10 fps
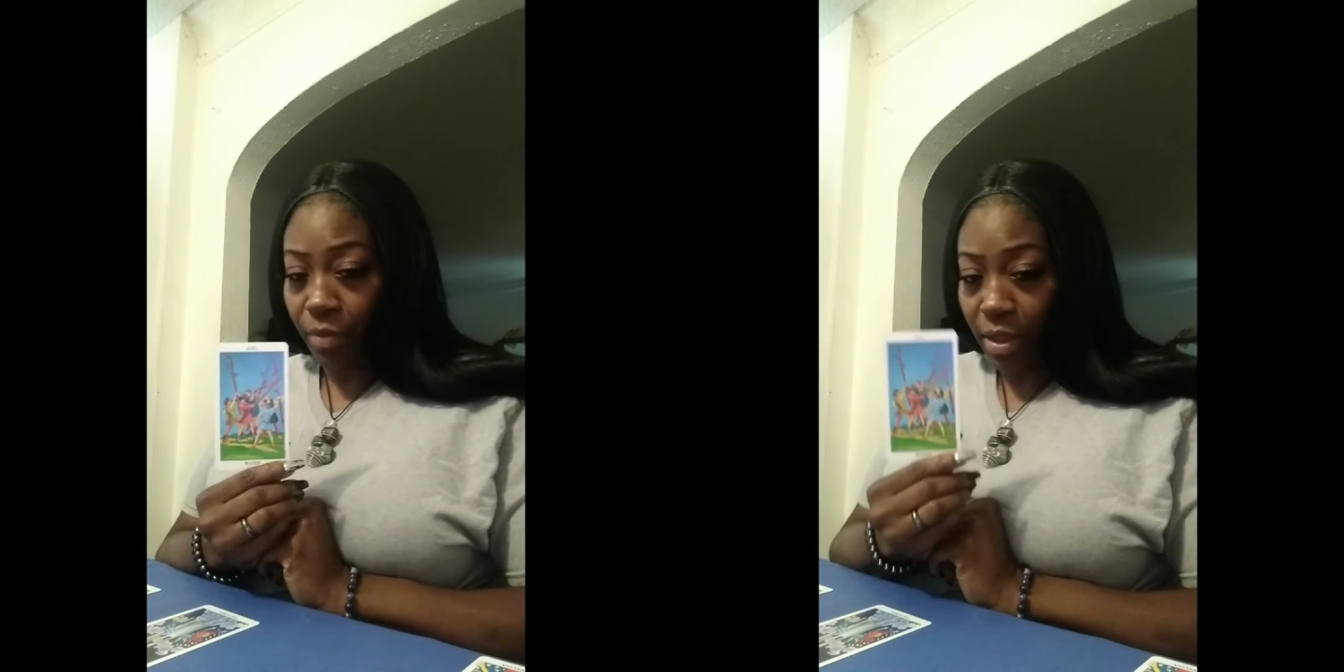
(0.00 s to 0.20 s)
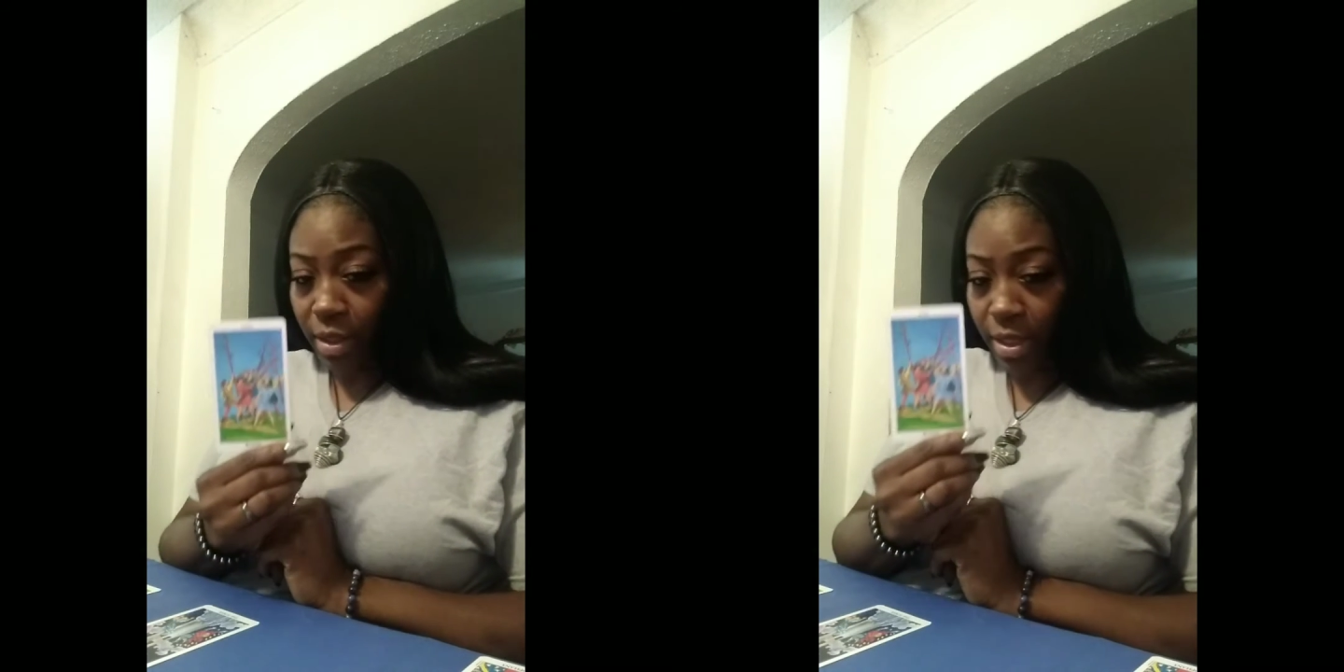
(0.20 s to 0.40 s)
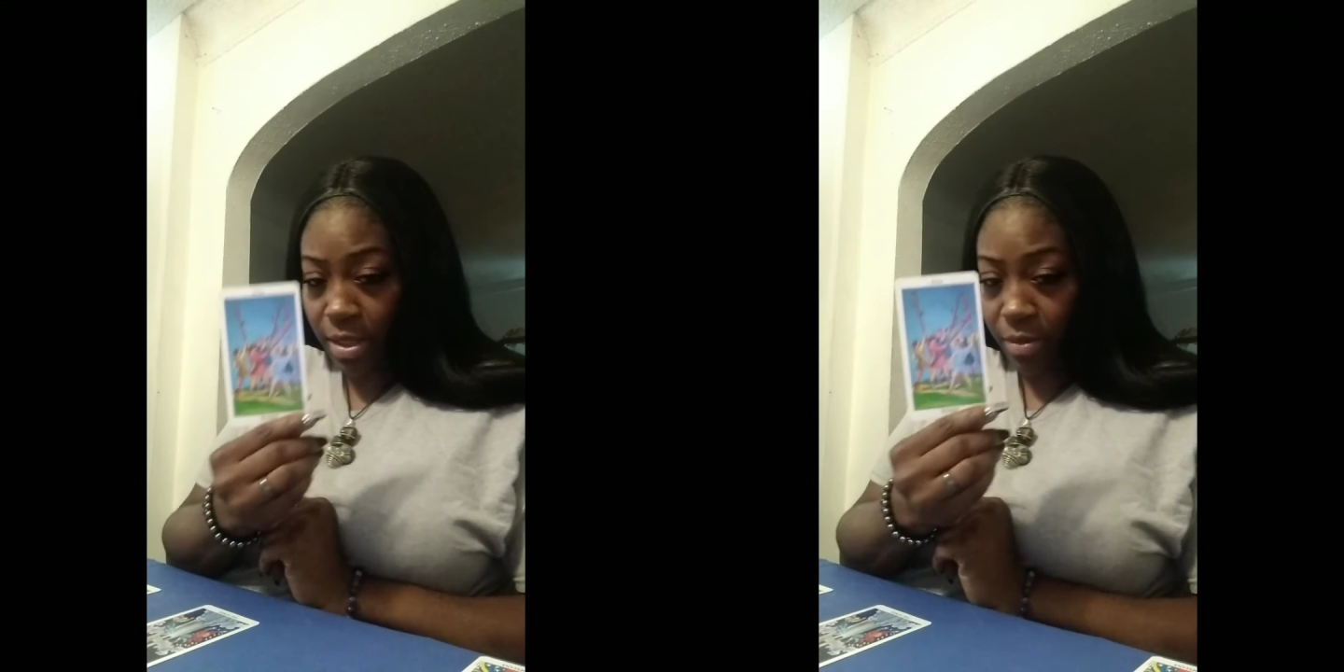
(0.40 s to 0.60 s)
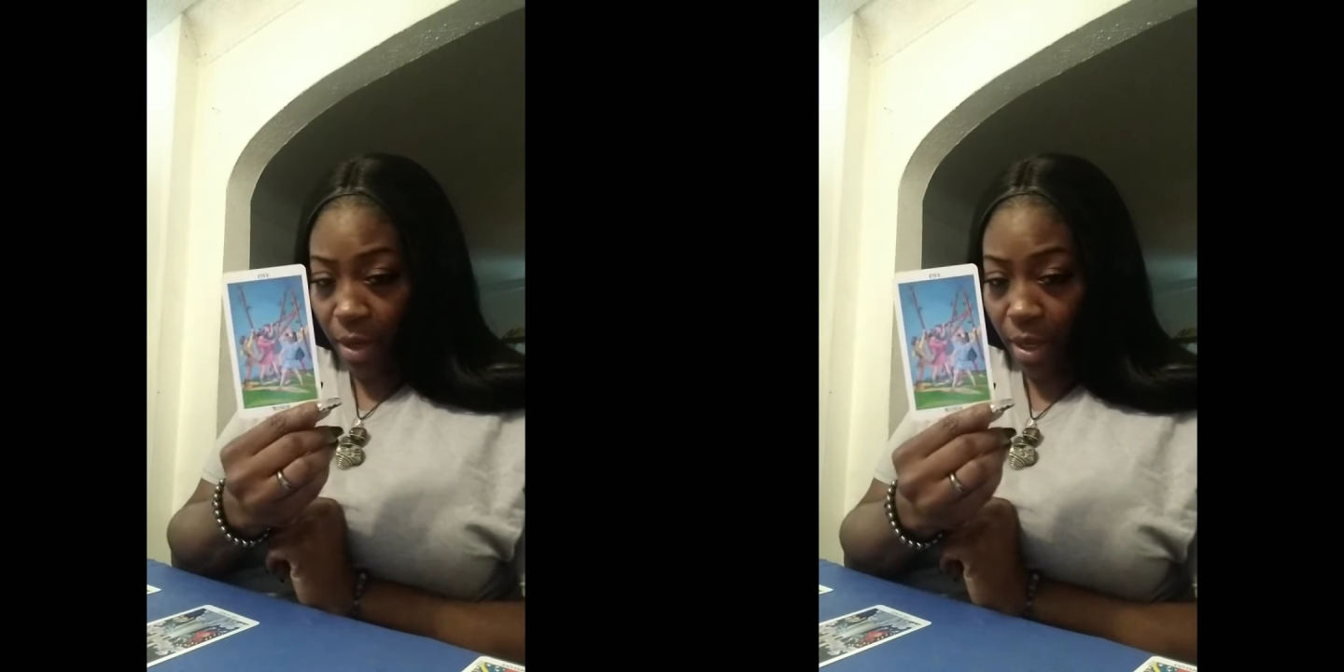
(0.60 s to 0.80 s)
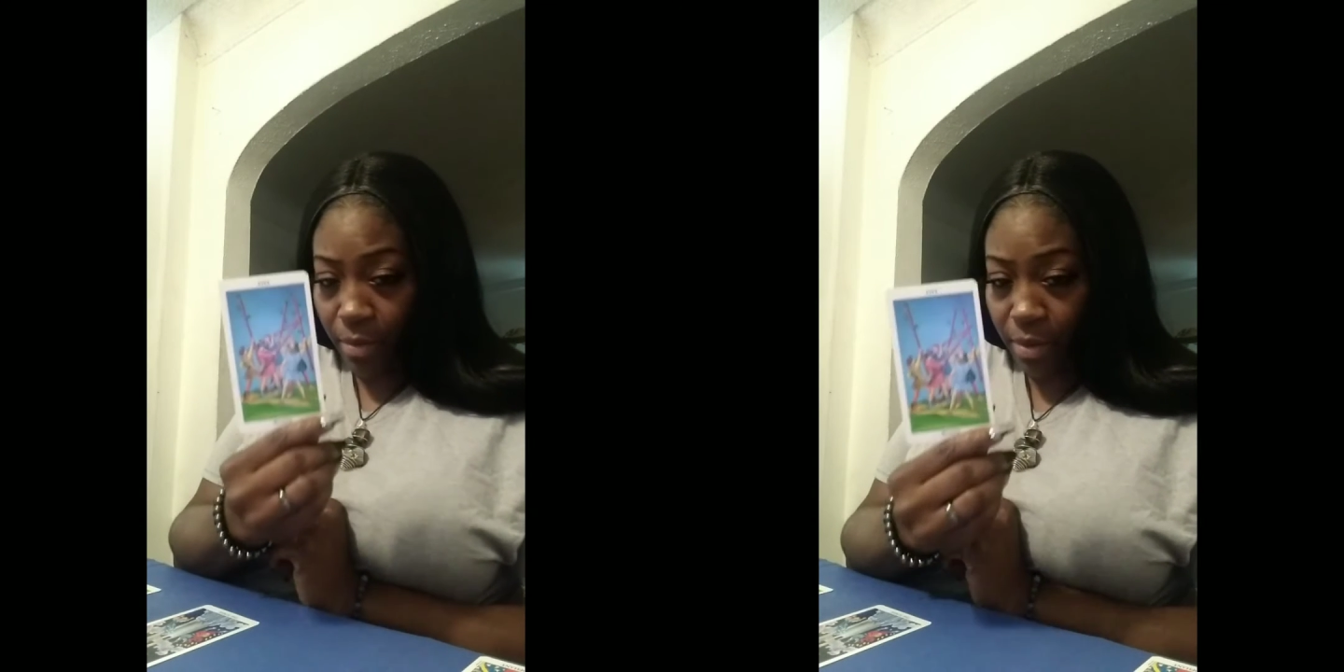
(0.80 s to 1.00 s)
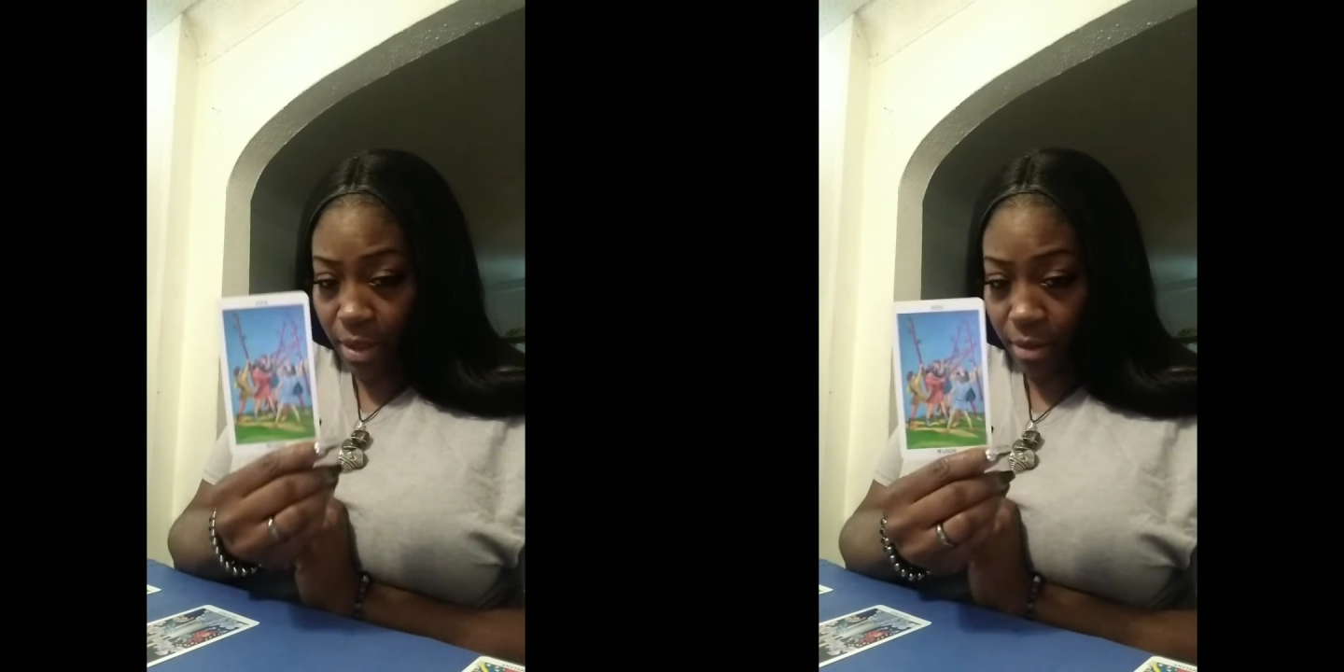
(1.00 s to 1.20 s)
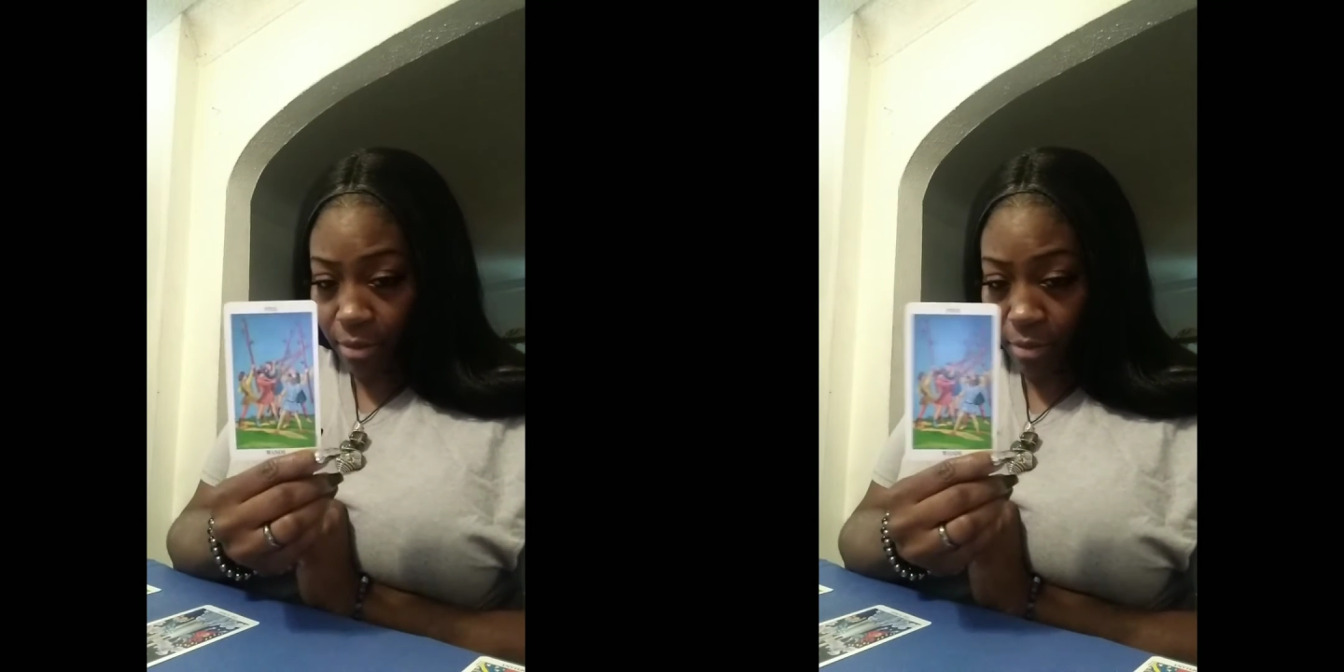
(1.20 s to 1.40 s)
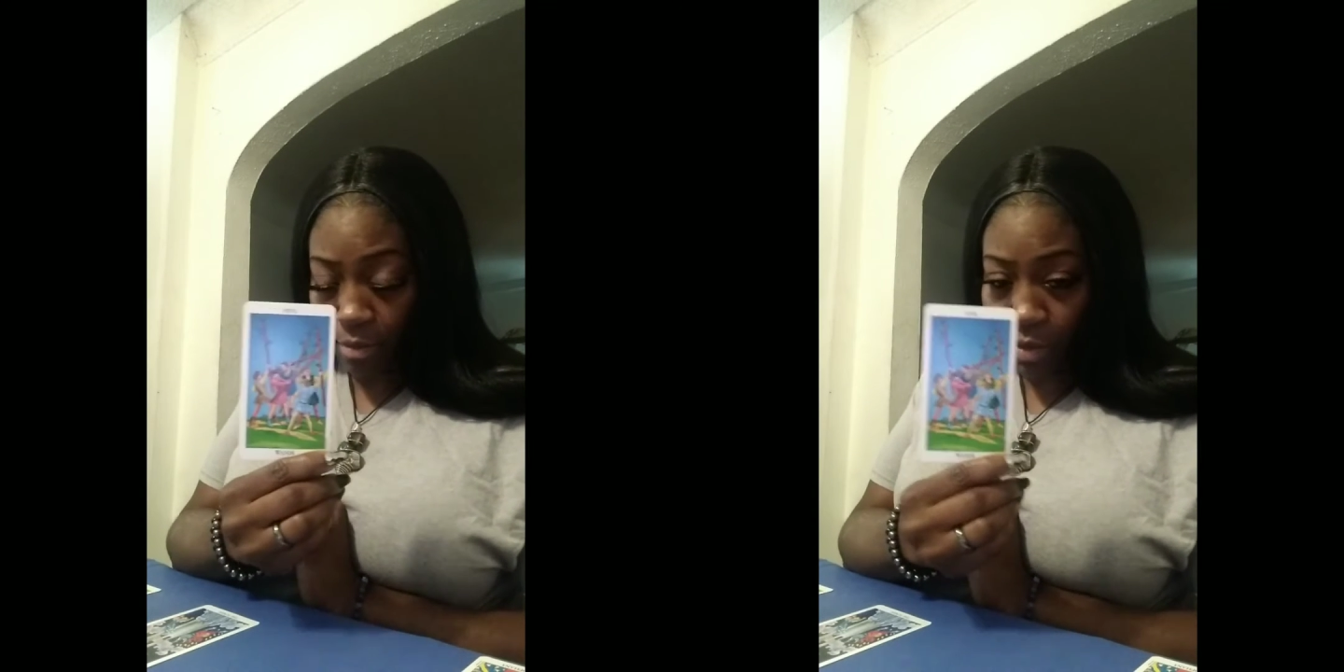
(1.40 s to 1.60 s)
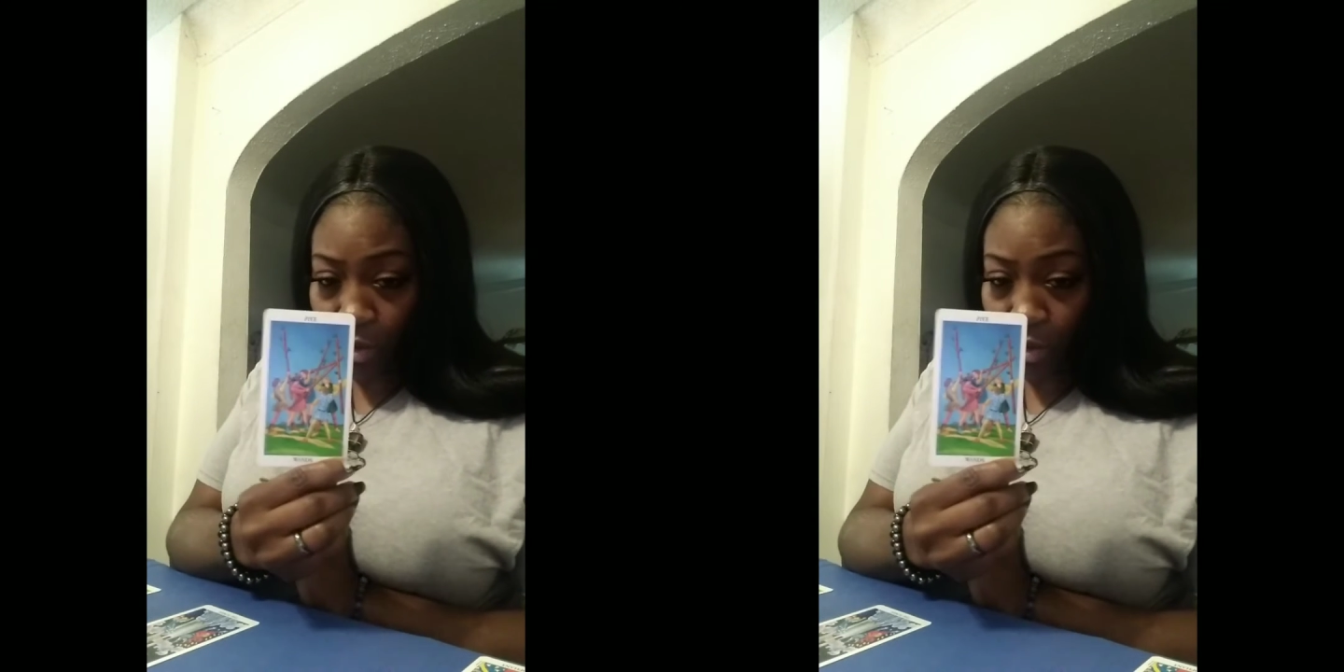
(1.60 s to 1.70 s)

That's family, you